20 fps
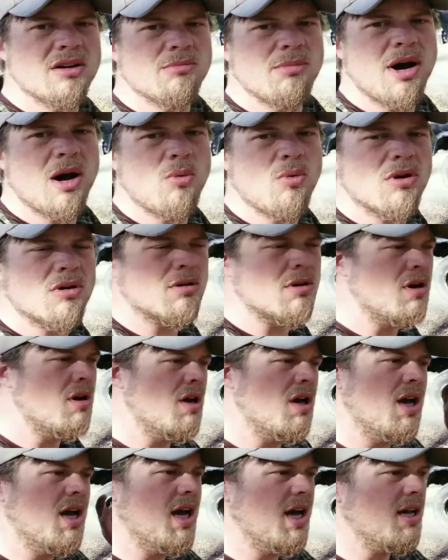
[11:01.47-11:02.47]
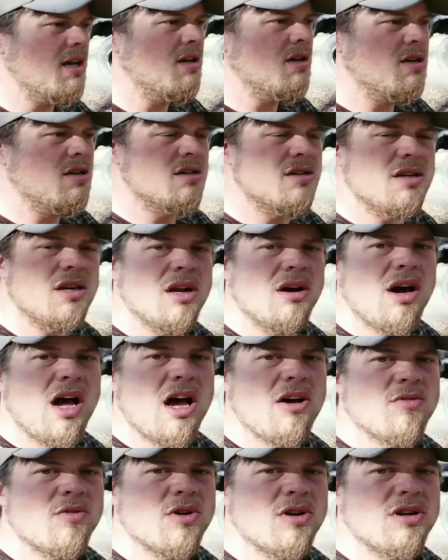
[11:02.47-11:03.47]
to my work, hey,
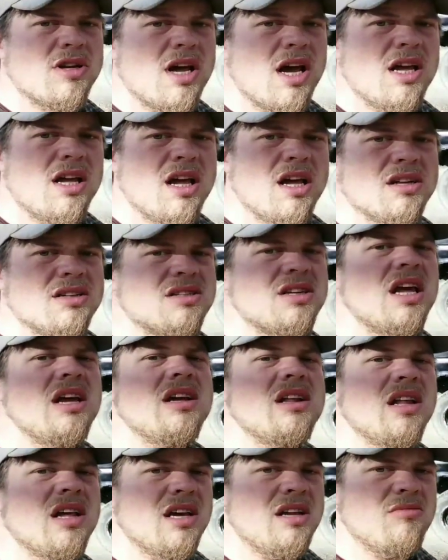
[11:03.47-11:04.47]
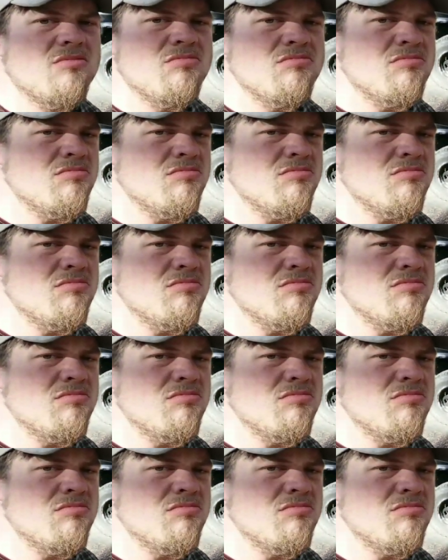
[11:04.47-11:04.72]
have a good day and stay clean.